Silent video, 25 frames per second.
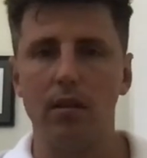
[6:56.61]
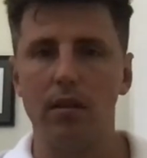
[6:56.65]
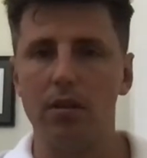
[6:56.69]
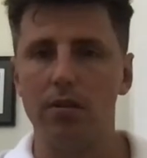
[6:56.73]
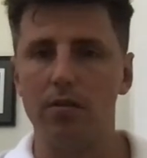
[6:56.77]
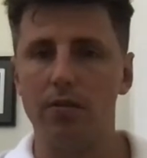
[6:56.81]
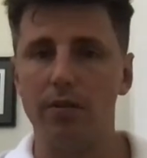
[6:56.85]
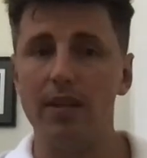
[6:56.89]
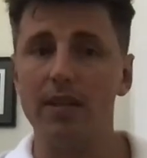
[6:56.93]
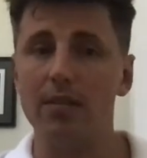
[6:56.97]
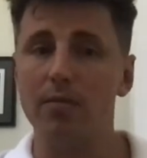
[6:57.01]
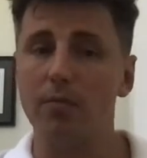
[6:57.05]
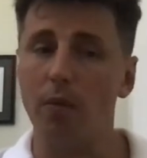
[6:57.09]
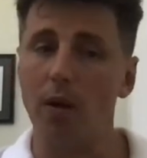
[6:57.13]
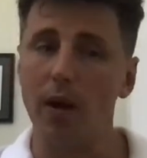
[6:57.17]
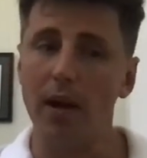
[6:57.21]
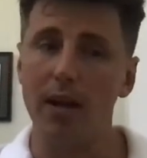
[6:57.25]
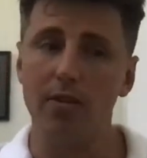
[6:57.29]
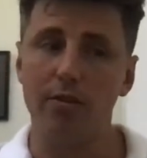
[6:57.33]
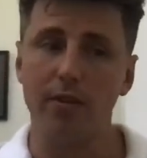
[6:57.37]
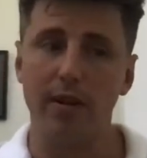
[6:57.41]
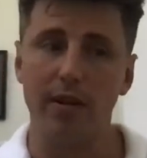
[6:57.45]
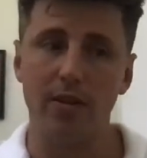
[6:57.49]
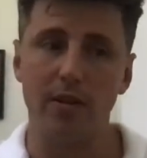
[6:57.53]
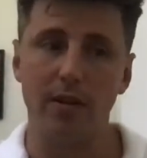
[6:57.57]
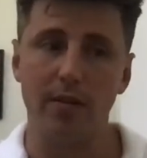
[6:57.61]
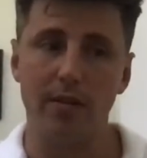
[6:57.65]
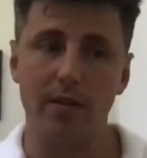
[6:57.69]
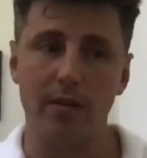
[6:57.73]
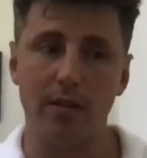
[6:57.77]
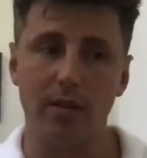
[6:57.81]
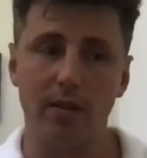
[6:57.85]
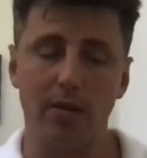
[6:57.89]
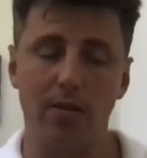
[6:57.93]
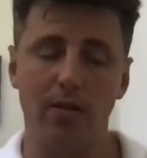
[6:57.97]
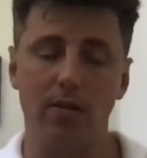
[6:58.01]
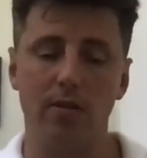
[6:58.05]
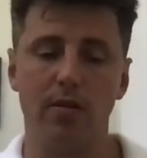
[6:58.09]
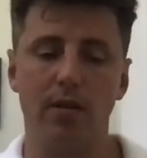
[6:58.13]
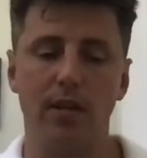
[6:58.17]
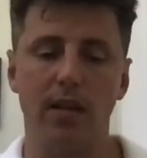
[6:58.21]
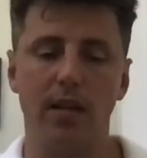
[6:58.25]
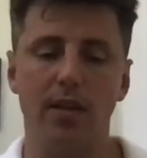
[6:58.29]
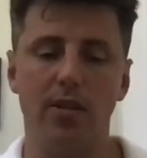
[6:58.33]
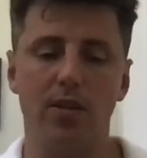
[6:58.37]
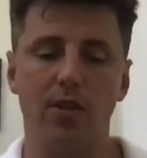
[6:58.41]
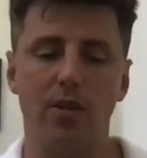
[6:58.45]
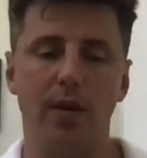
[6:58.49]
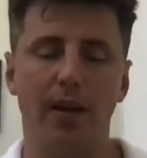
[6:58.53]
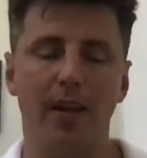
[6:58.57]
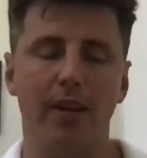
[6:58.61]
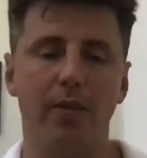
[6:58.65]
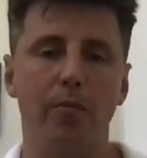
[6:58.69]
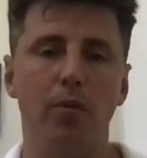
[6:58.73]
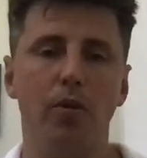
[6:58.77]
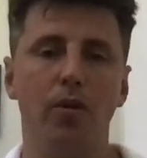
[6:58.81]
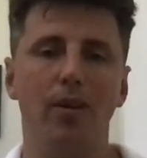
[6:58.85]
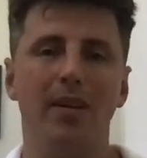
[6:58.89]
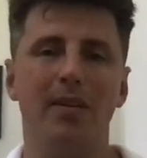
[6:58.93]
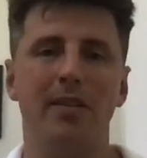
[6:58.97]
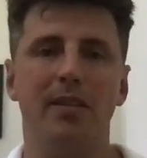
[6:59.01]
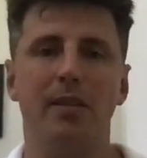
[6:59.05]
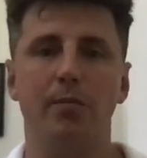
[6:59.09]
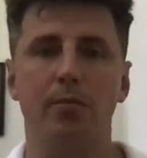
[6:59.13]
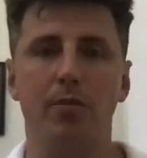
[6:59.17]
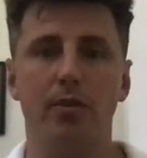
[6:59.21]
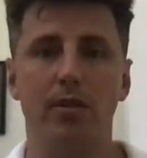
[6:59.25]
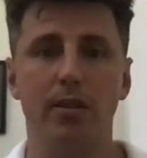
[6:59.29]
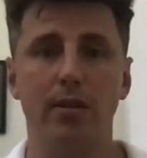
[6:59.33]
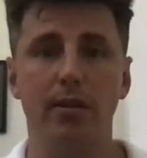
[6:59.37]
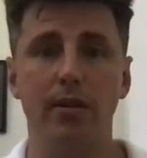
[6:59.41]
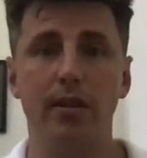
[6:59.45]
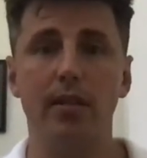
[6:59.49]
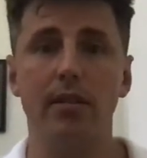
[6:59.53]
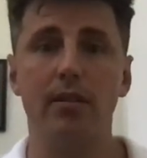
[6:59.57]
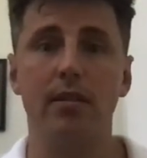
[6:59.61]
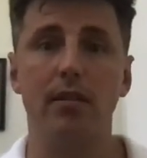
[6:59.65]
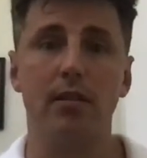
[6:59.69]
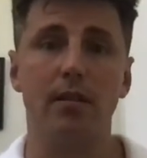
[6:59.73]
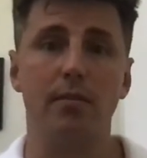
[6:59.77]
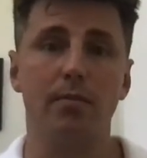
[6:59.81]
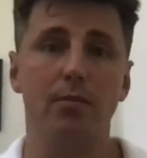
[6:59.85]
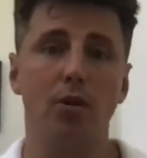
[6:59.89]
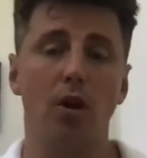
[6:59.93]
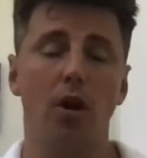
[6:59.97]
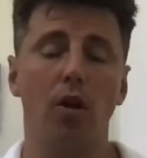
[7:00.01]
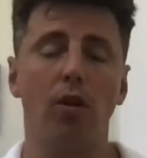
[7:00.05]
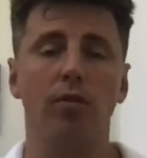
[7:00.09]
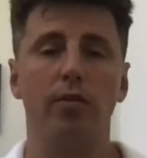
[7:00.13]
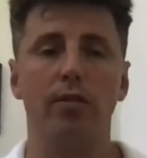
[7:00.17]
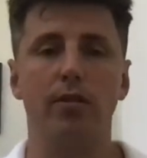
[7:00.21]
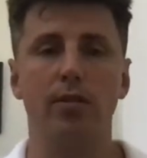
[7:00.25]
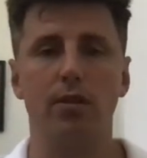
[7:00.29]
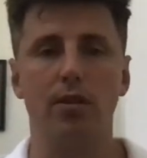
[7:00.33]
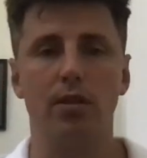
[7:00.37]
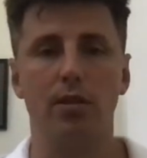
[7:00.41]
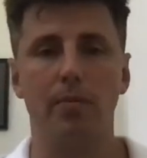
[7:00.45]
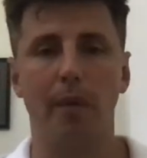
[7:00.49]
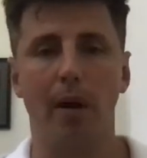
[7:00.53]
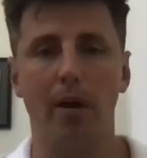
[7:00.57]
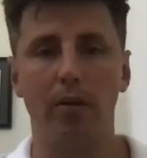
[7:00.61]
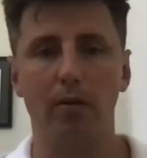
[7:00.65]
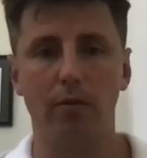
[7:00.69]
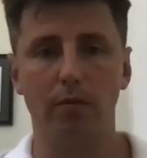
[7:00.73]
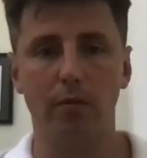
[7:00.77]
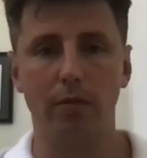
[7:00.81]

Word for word: The reason why I train Jefferson curls is so I can build up some resilience and some tolerance to spinal